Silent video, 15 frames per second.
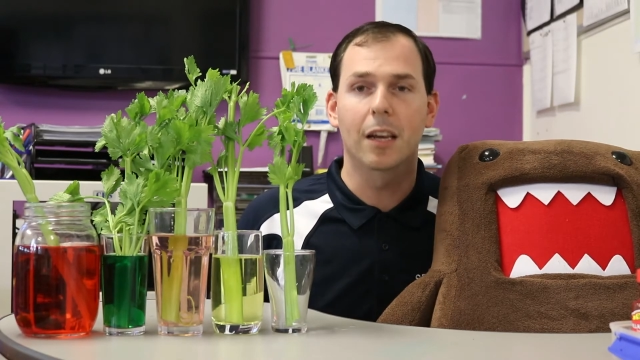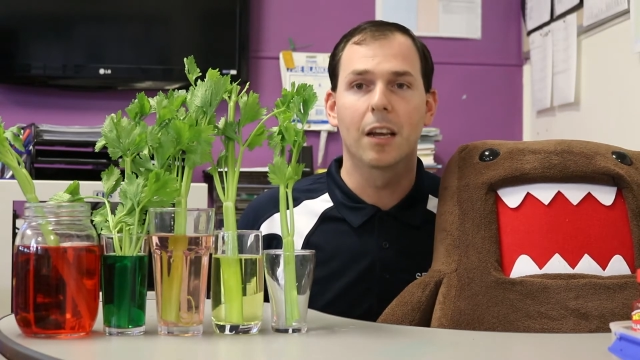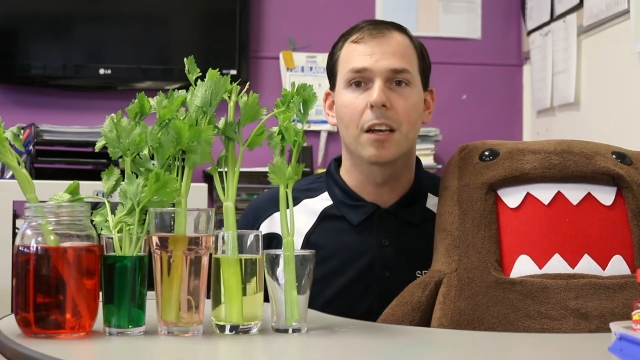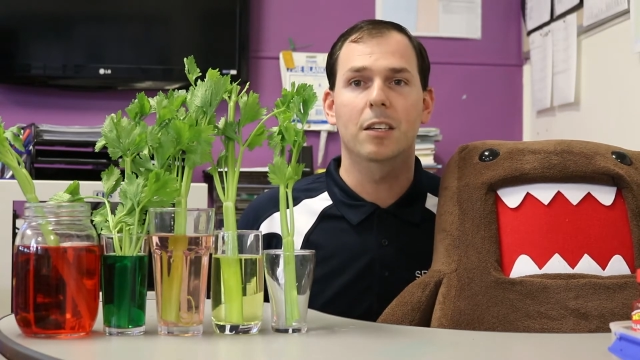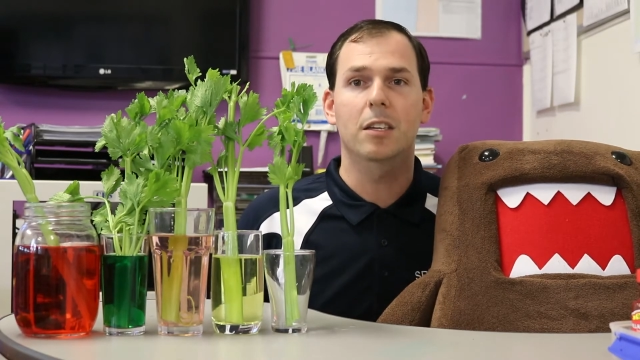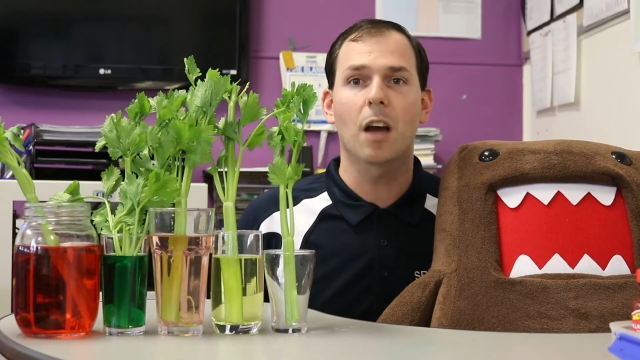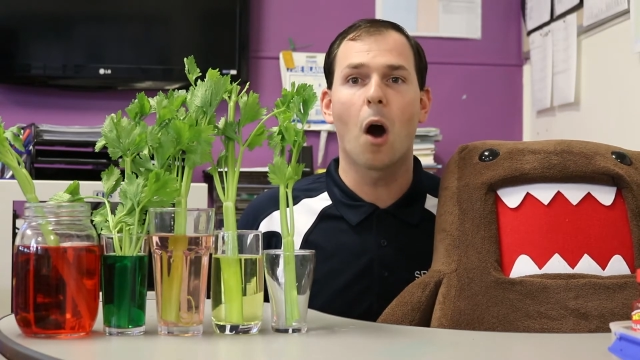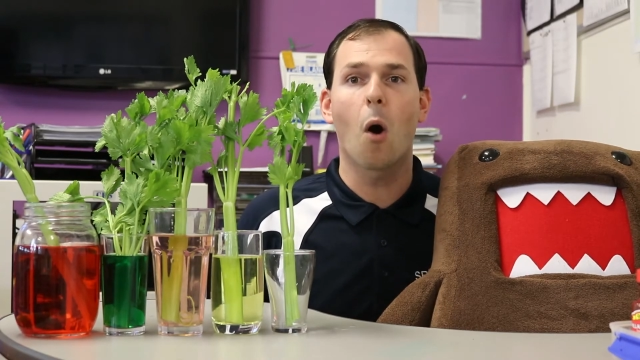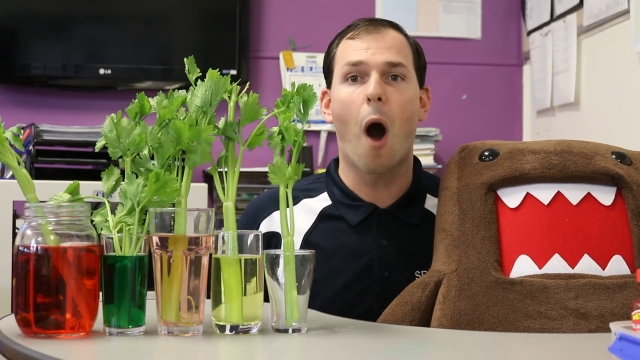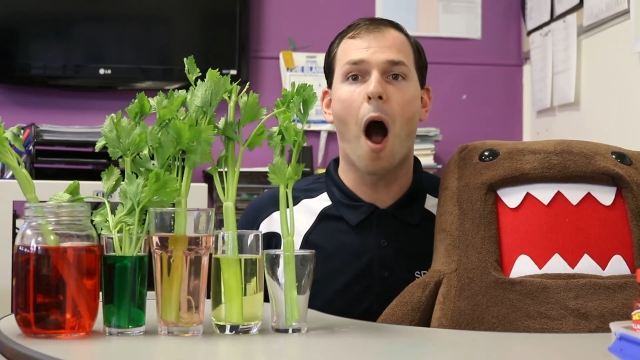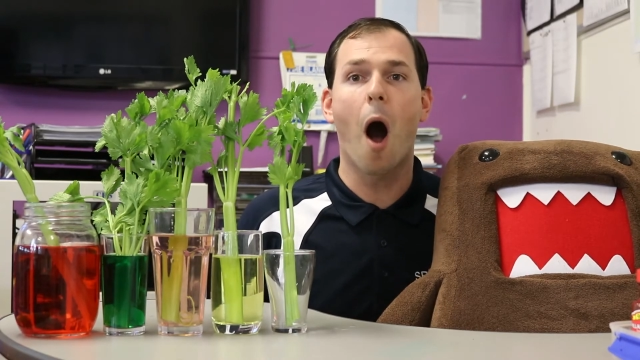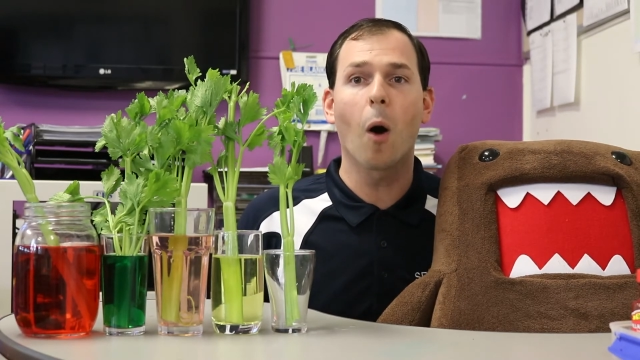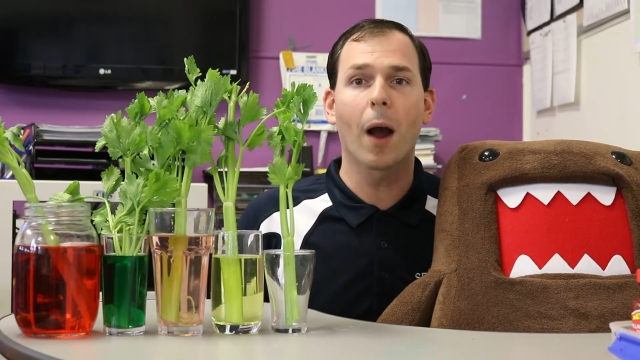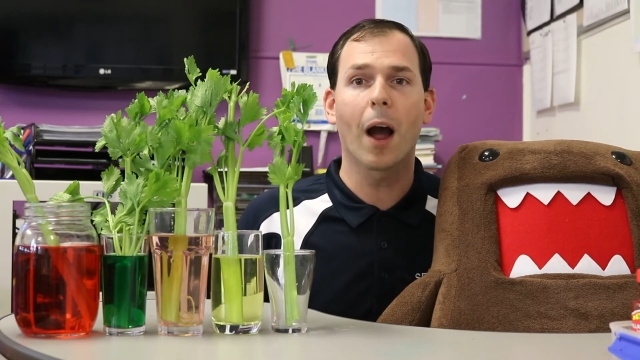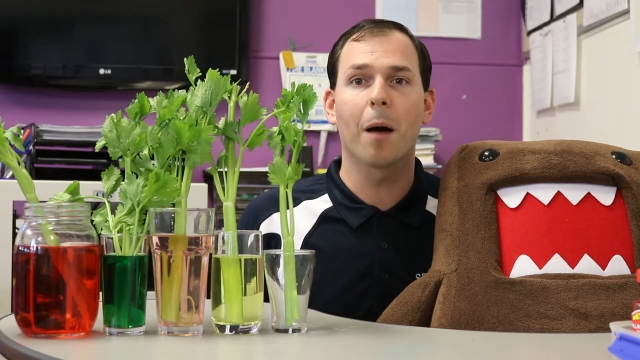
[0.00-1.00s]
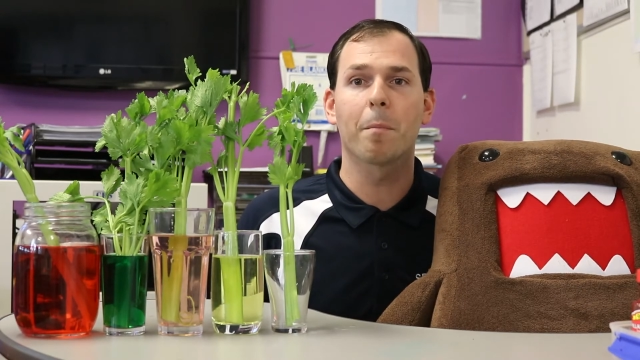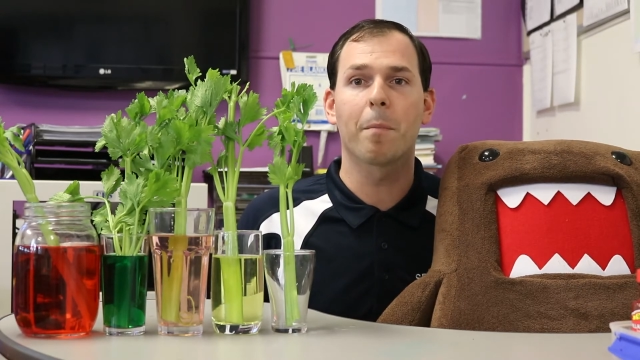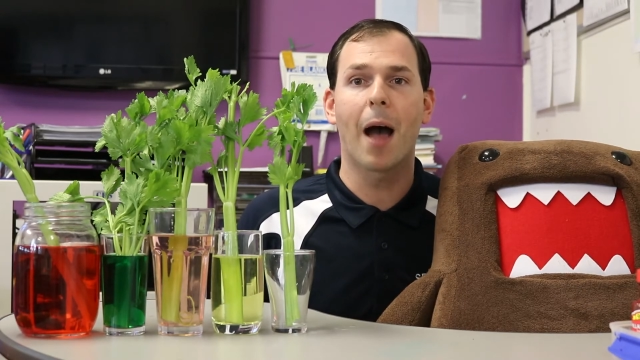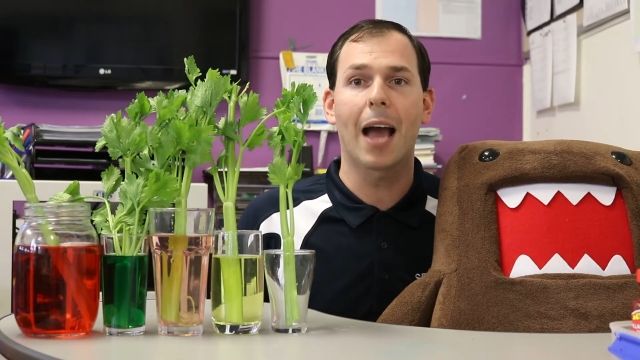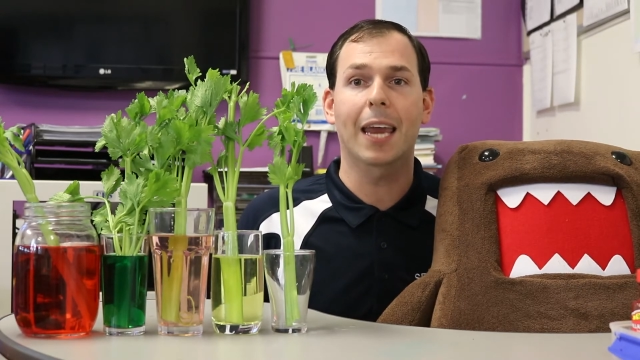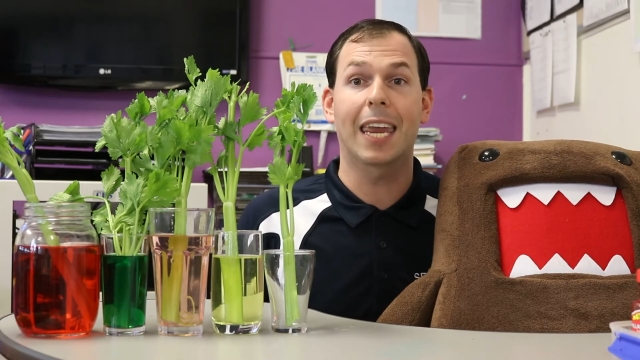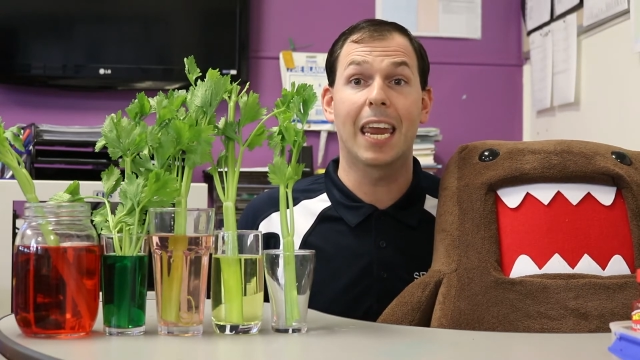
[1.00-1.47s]
So I'll come
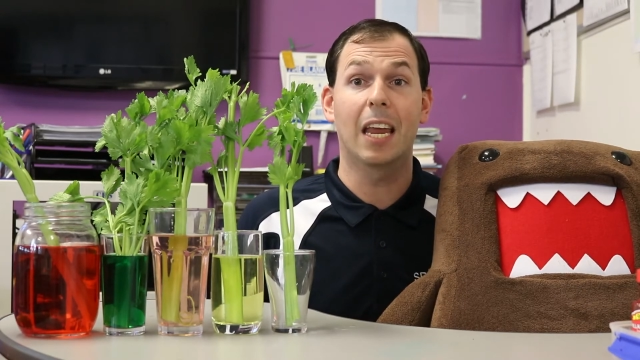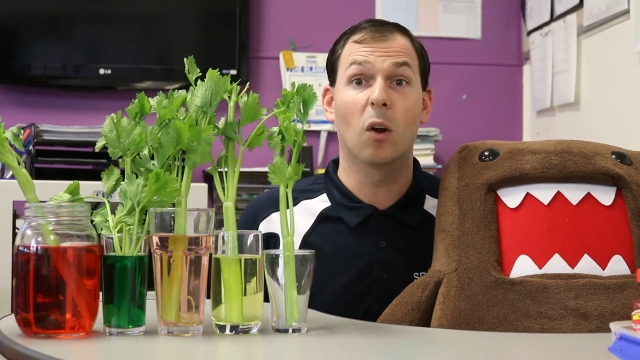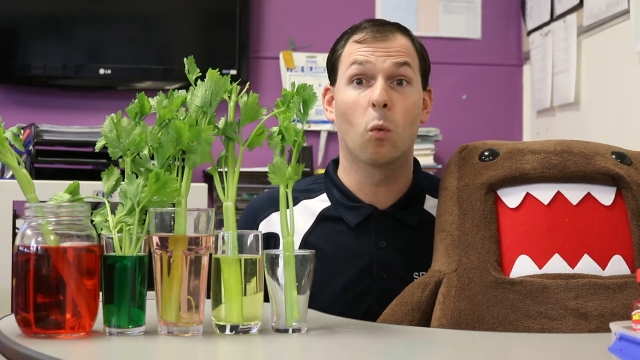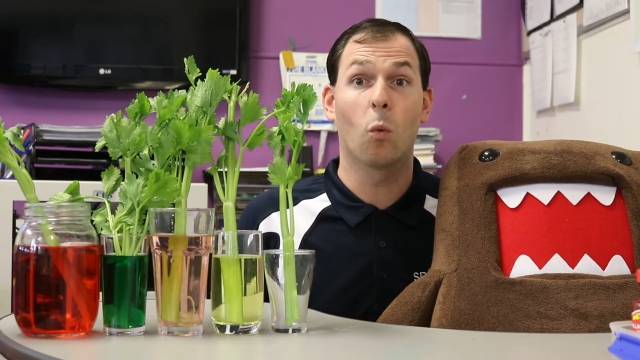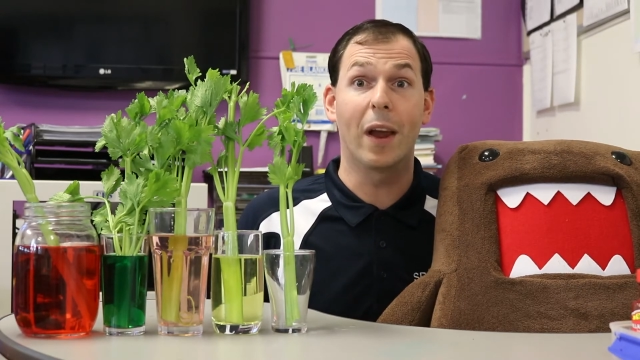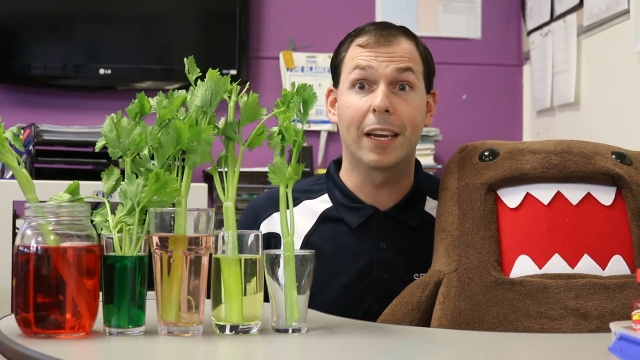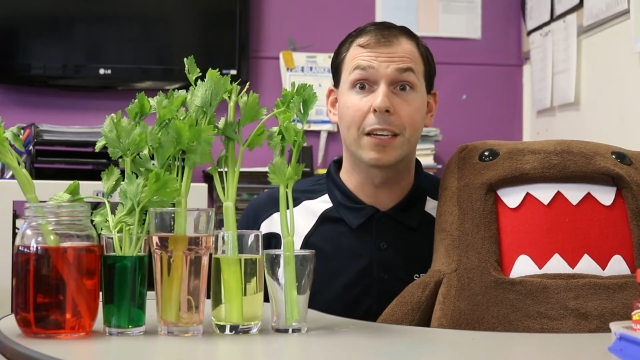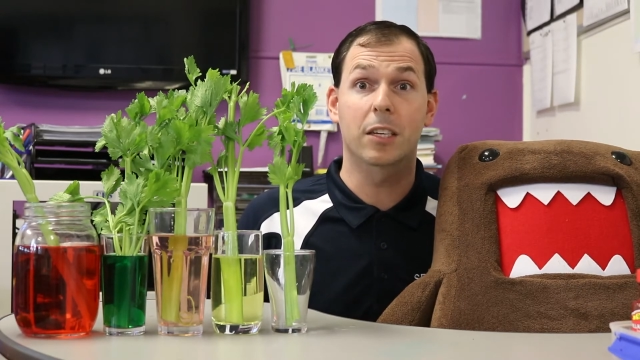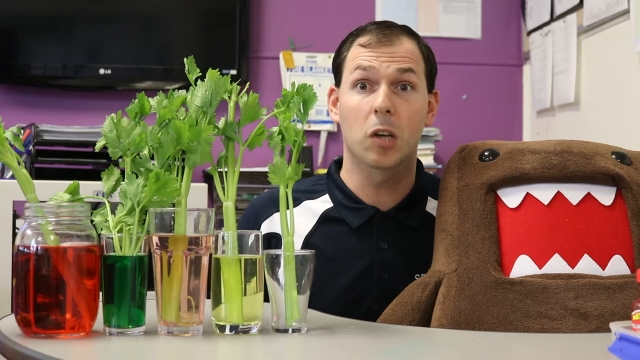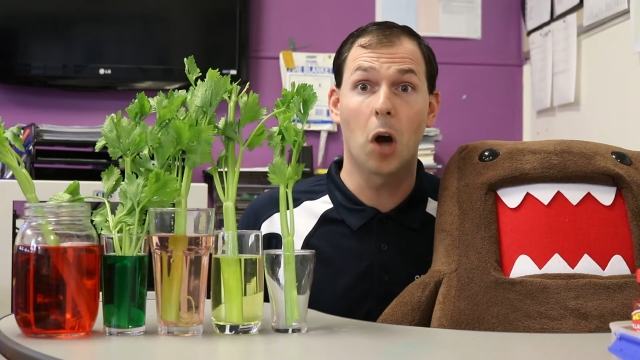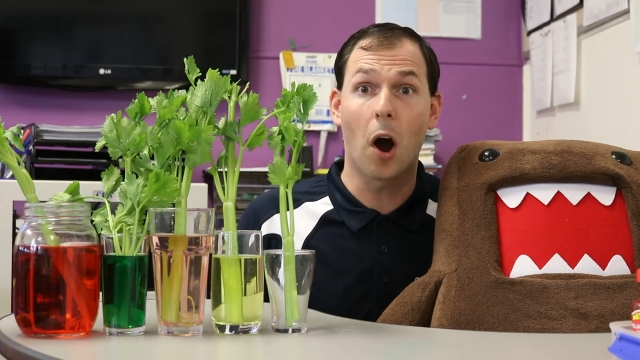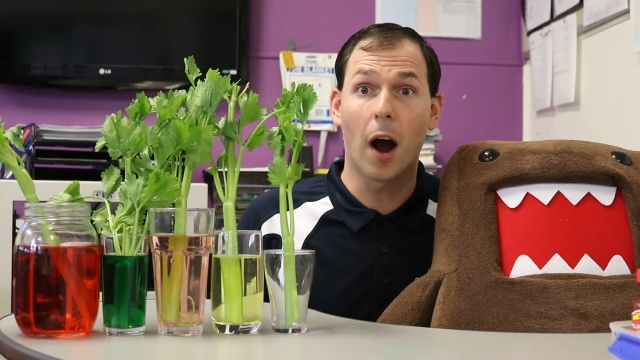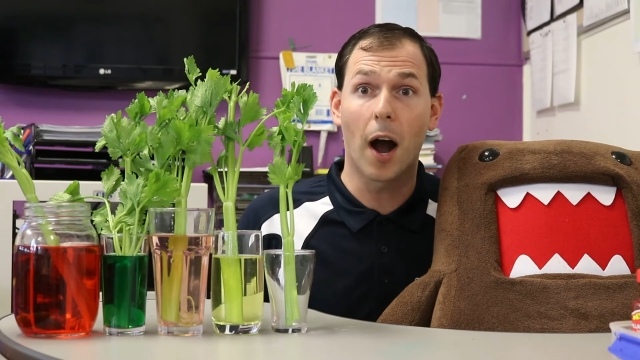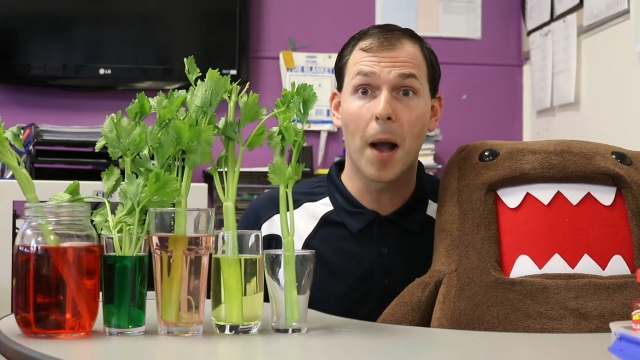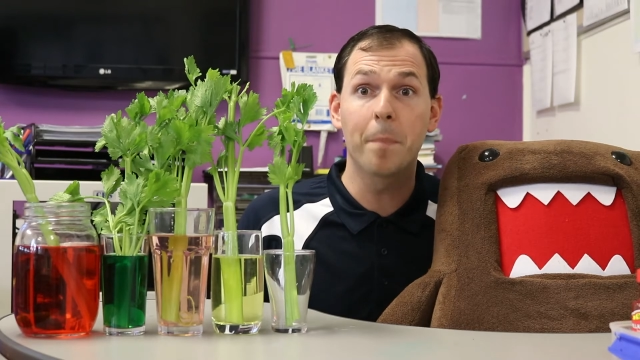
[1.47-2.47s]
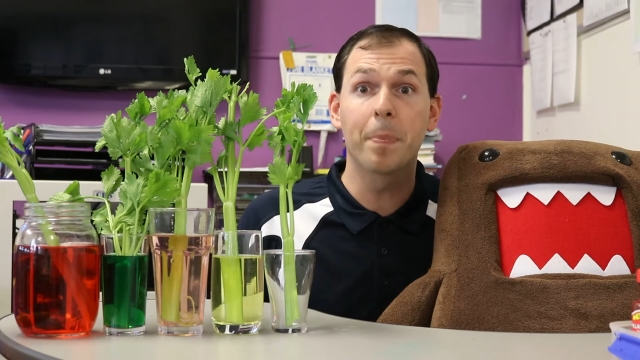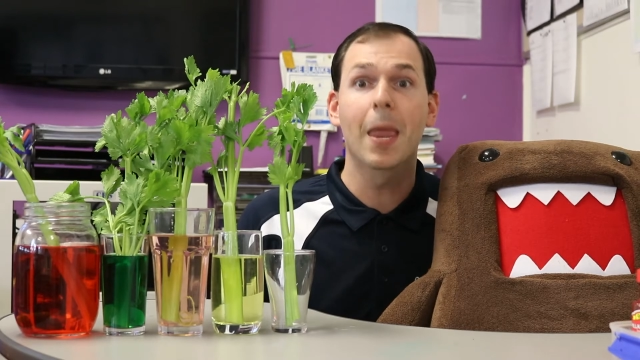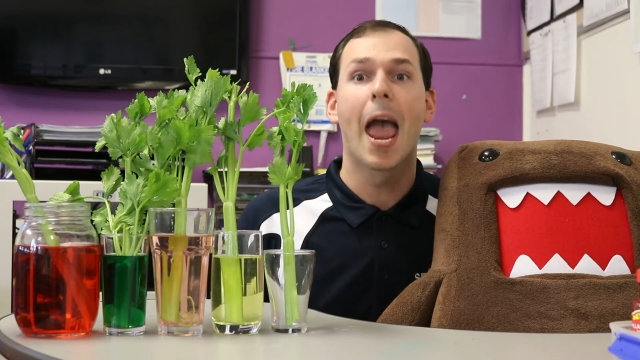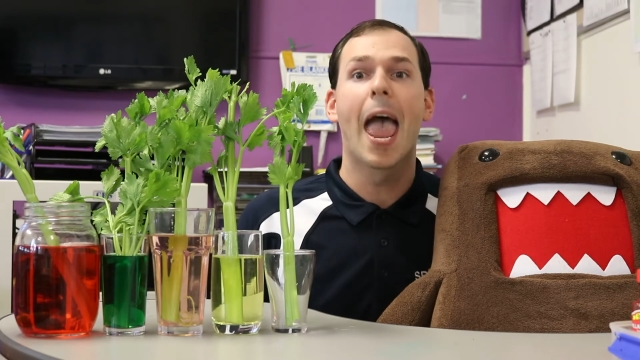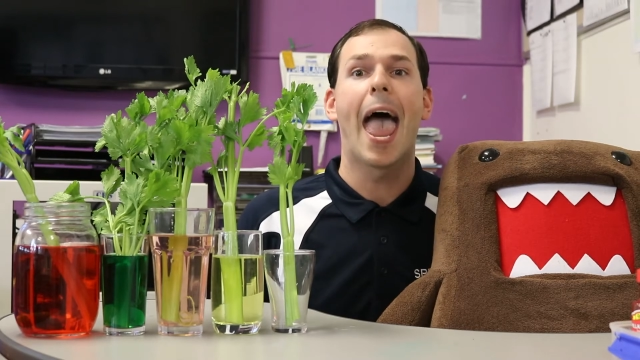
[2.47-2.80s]
back in a week's time